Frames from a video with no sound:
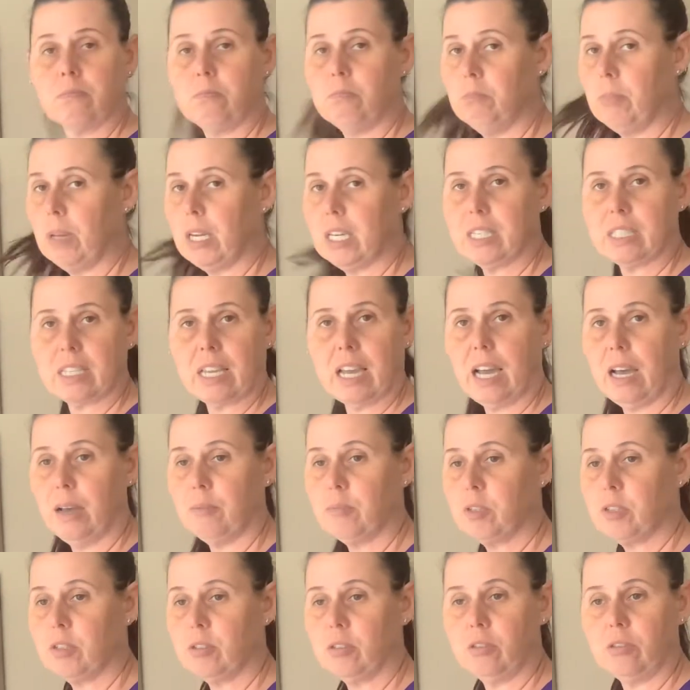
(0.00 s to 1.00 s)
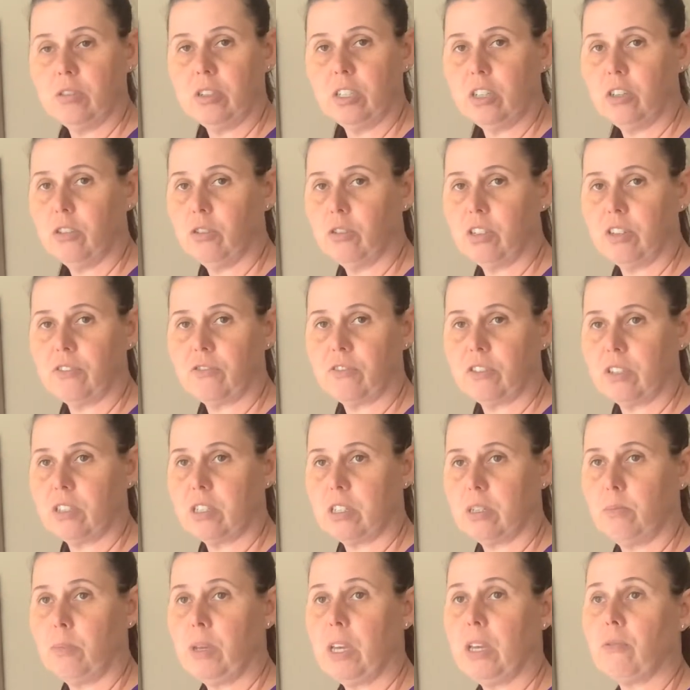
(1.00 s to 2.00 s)
Makes absolutely no difference
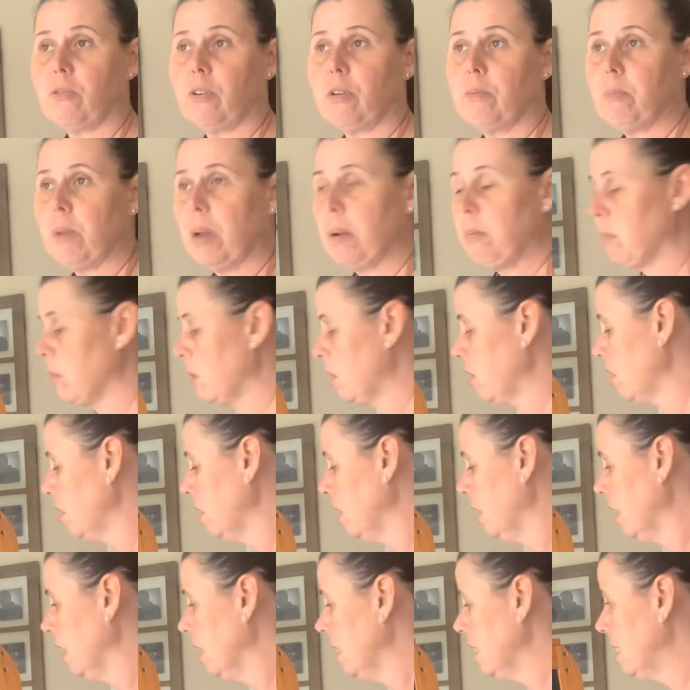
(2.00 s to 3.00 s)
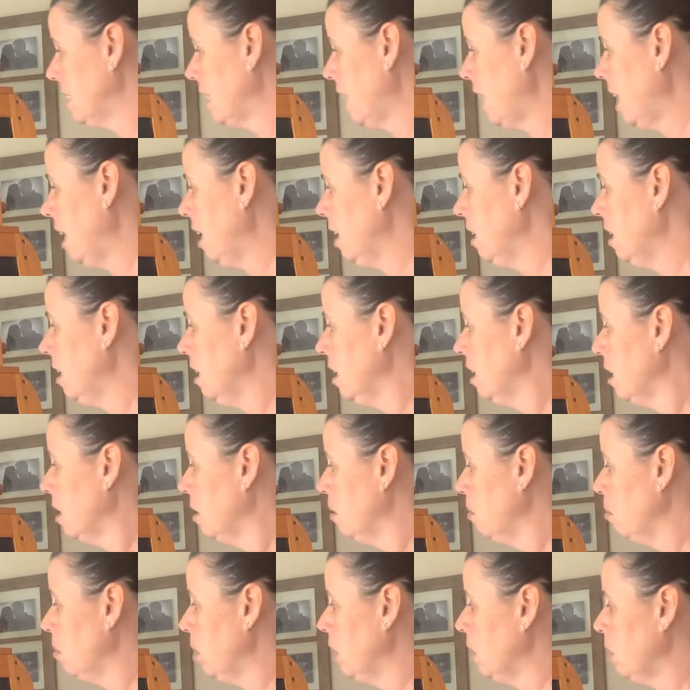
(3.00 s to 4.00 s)
to me. Remember, 10
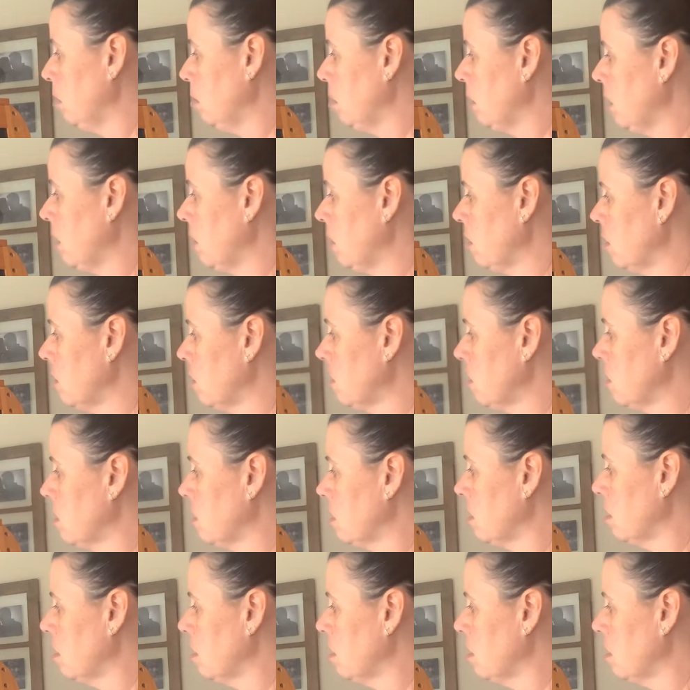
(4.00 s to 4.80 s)
millimeters